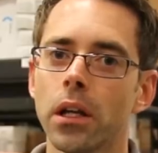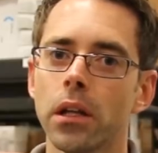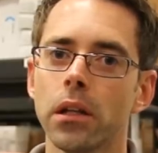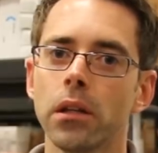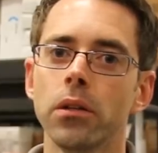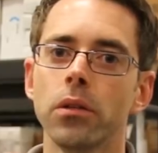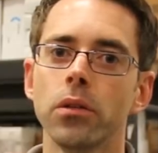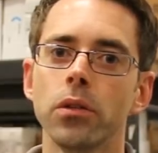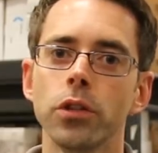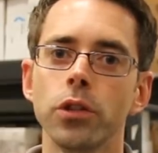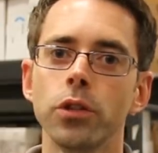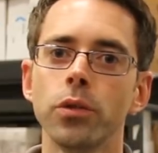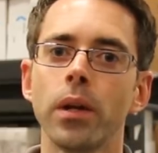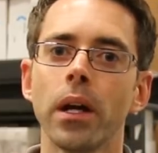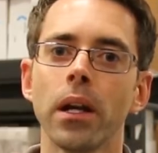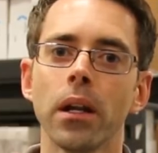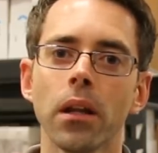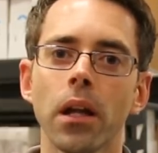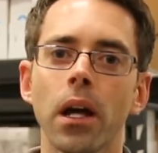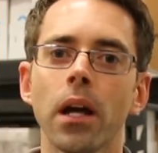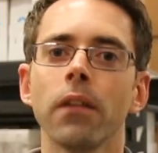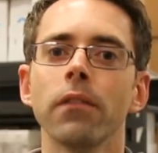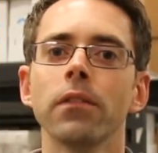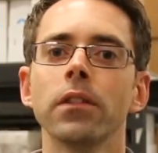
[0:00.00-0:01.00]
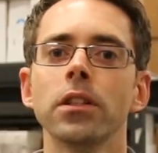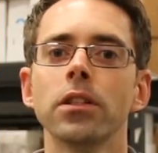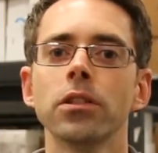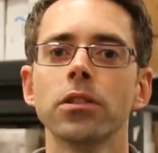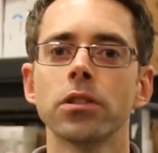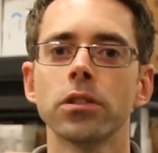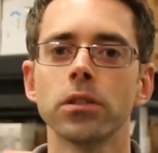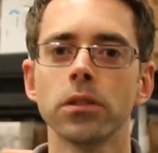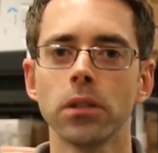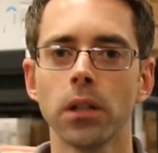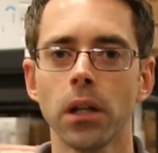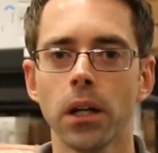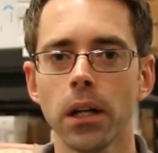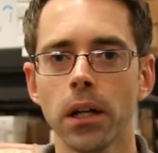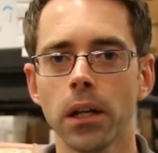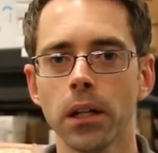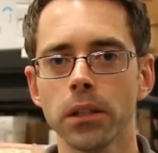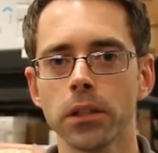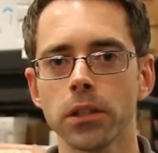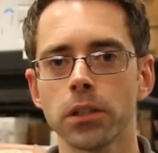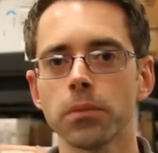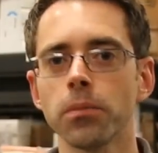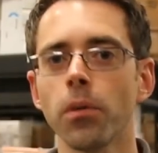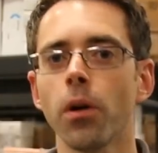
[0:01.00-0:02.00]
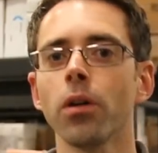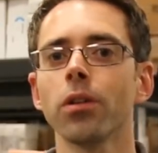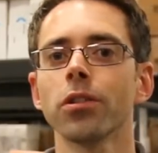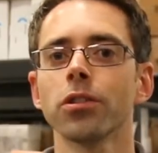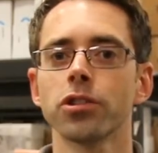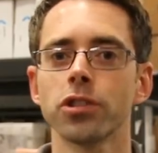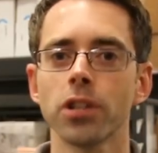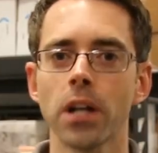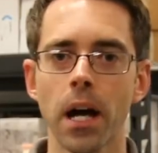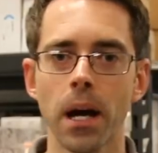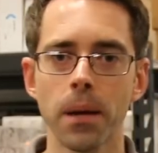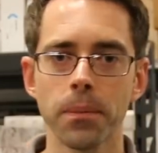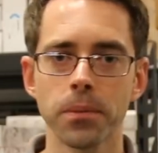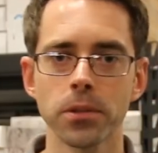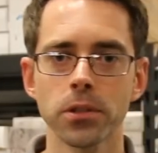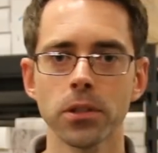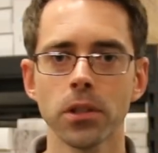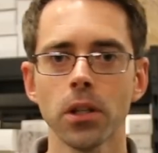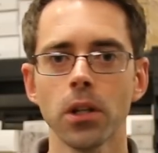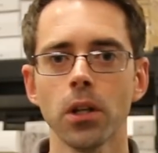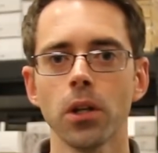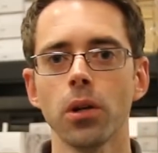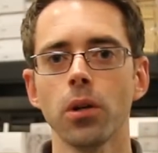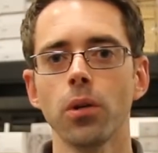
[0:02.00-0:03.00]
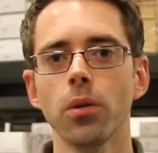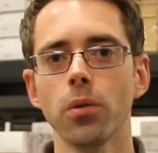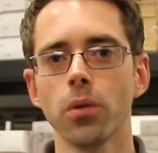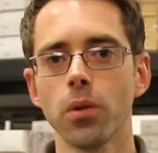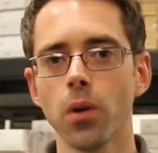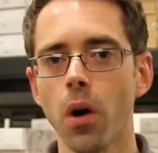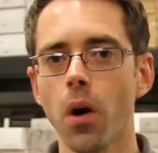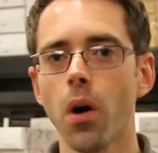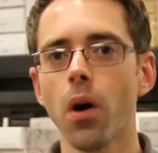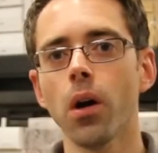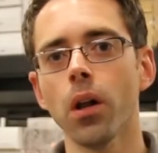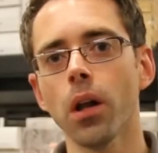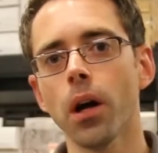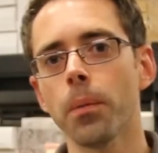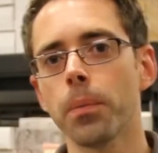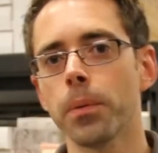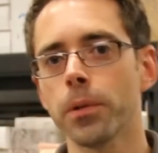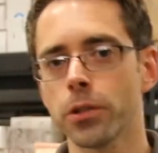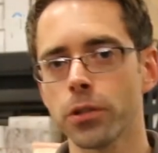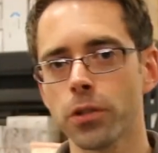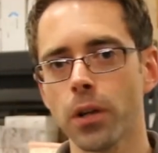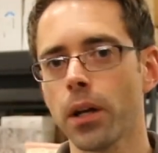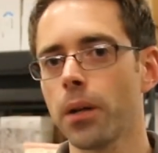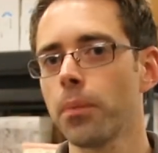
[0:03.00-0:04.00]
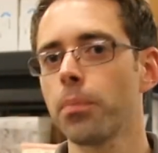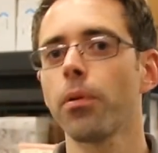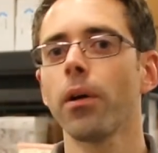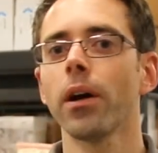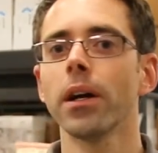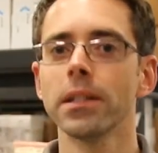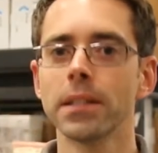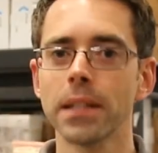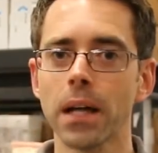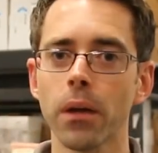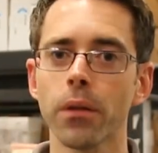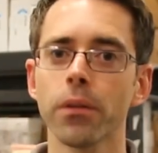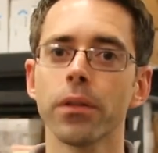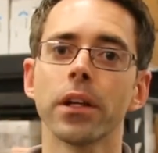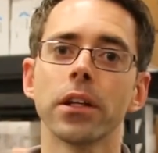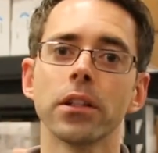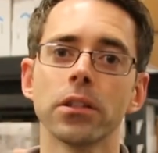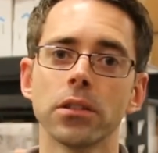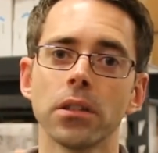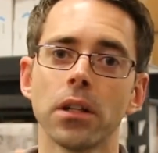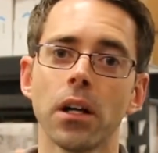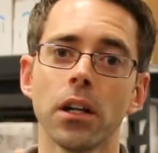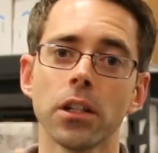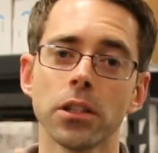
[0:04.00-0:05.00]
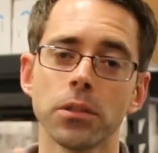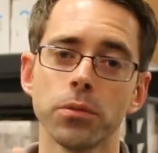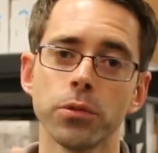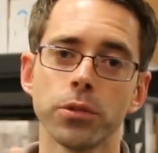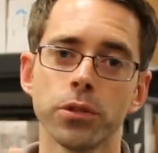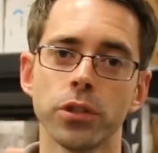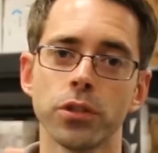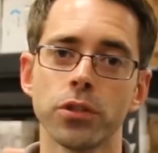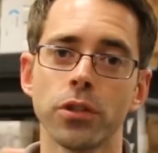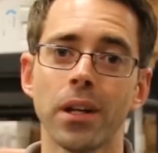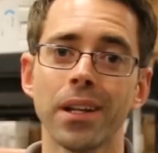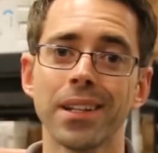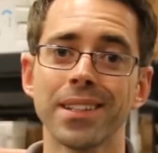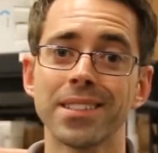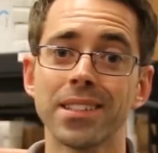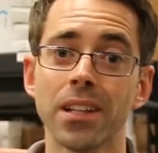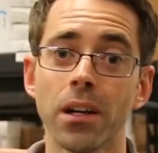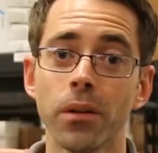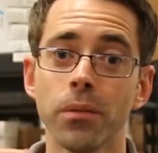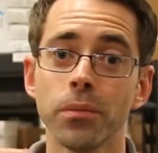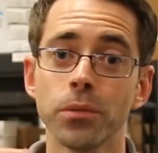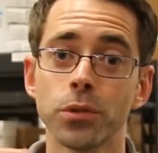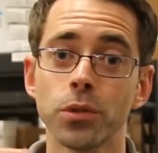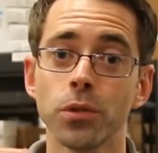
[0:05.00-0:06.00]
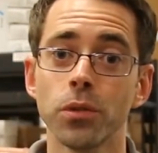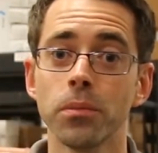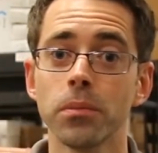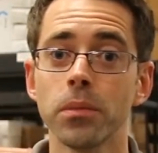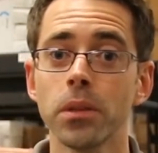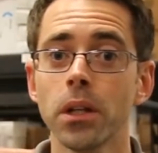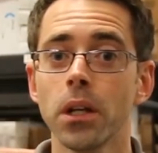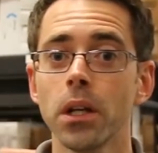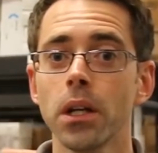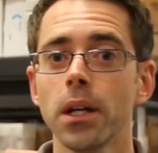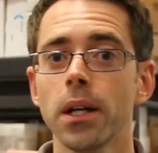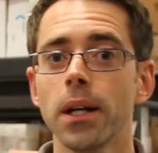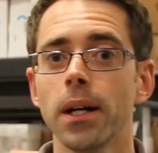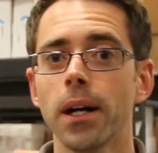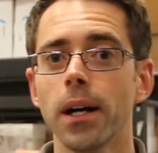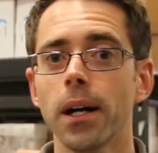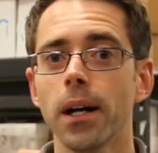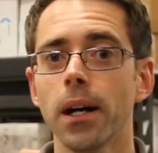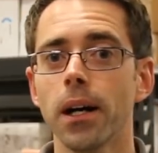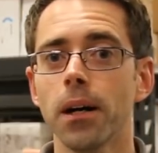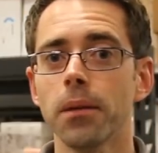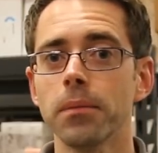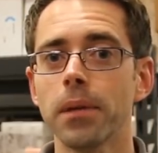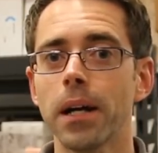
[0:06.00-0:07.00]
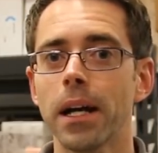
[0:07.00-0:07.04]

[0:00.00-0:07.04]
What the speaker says: you get a lot of these small shops who call up and try to price out things to customers to try to sell them to them.